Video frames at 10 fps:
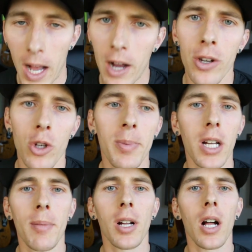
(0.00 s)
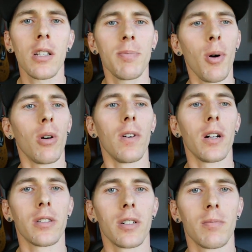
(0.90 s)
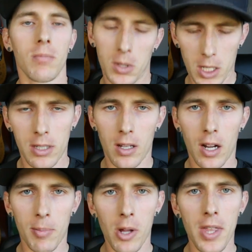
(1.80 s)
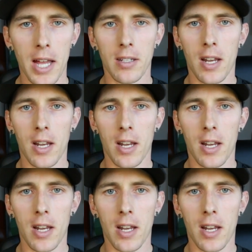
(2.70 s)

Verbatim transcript: How do you become a college pole vaulter? Let's talk about that